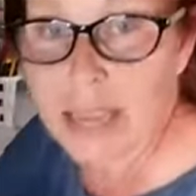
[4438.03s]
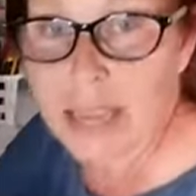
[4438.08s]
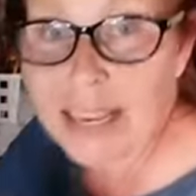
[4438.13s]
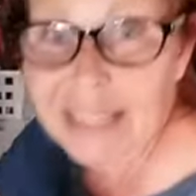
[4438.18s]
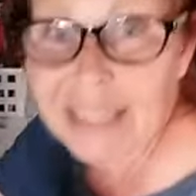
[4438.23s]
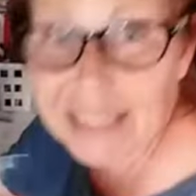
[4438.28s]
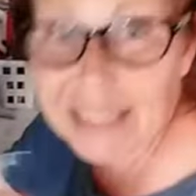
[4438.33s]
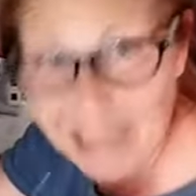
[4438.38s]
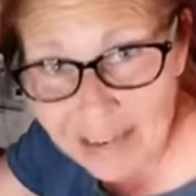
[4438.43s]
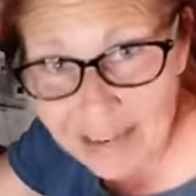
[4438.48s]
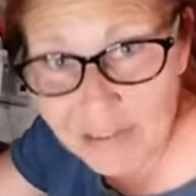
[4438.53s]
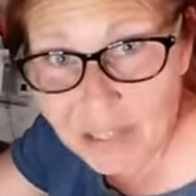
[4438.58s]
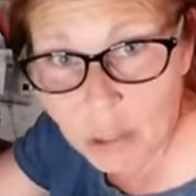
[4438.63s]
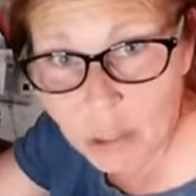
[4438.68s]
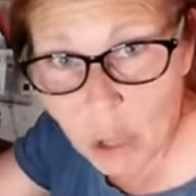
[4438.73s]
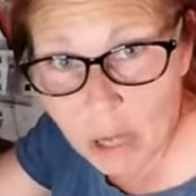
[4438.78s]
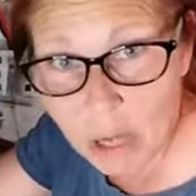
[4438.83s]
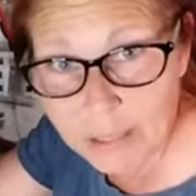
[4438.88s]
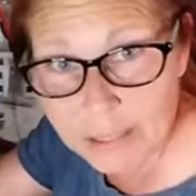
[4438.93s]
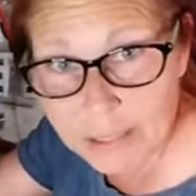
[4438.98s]
It saves a
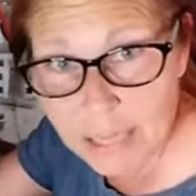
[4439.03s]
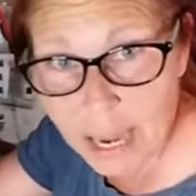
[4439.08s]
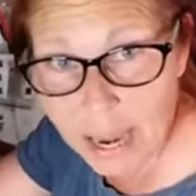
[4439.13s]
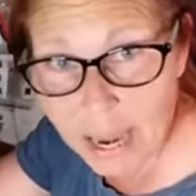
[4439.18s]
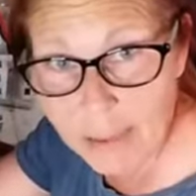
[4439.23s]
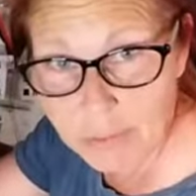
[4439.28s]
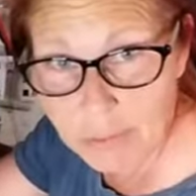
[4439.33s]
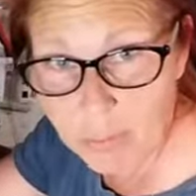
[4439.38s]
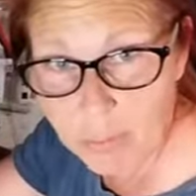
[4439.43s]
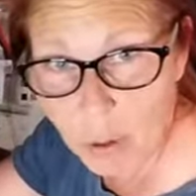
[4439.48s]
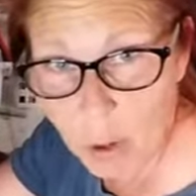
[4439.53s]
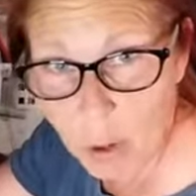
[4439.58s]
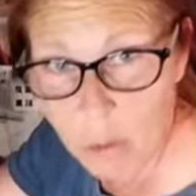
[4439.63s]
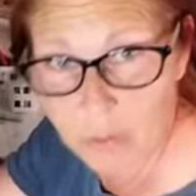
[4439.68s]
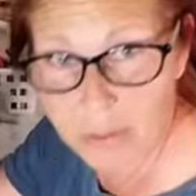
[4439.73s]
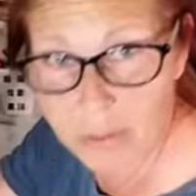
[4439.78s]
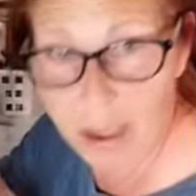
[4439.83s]
lot of time to poke